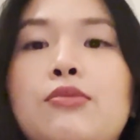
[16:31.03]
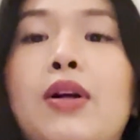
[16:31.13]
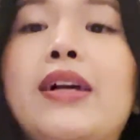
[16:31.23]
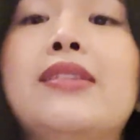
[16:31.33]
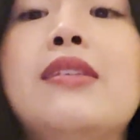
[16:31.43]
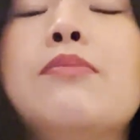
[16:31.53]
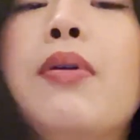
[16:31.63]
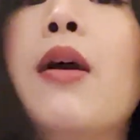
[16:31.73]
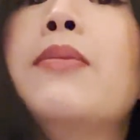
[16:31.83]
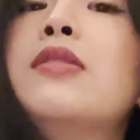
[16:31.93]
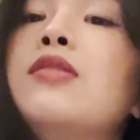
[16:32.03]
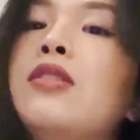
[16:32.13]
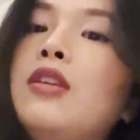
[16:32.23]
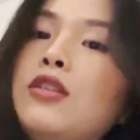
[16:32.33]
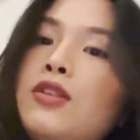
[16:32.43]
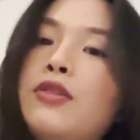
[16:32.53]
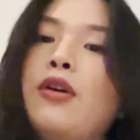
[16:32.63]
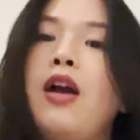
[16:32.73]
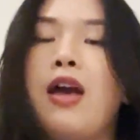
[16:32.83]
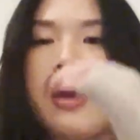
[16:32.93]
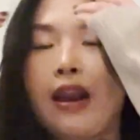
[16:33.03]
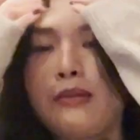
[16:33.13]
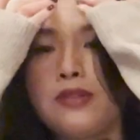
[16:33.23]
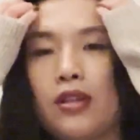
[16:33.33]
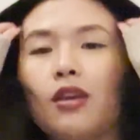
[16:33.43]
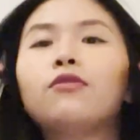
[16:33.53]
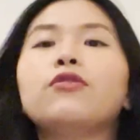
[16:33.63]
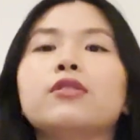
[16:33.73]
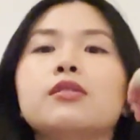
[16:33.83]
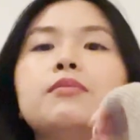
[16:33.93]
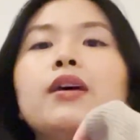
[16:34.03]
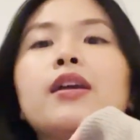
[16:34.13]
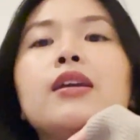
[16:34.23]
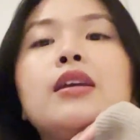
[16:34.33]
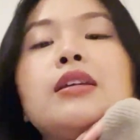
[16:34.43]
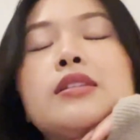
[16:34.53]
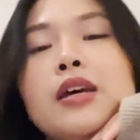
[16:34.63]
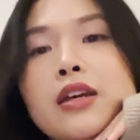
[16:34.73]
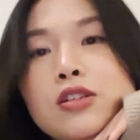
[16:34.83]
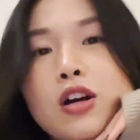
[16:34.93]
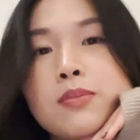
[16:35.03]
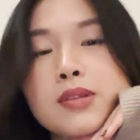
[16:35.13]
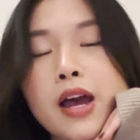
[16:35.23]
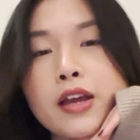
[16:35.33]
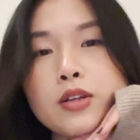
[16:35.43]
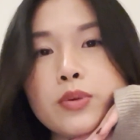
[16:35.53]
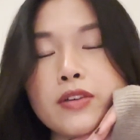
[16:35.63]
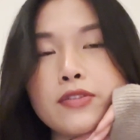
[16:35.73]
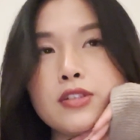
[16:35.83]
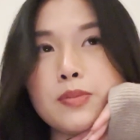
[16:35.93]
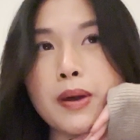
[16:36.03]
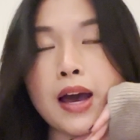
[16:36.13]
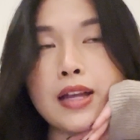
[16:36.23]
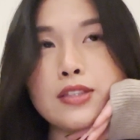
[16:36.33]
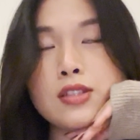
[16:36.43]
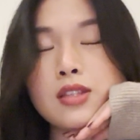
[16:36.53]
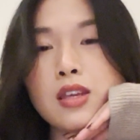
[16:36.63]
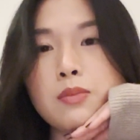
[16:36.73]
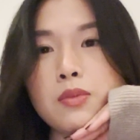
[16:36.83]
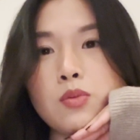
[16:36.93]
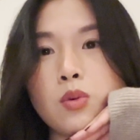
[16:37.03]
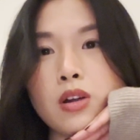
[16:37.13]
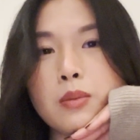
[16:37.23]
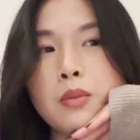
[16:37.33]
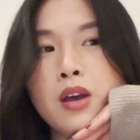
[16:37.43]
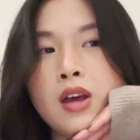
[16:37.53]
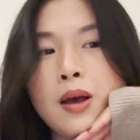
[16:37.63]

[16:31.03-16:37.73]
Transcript: Well, I did pop into Uniqlo, and I was looking for some like heat tech tops that I could wear for Japan just to keep me warm,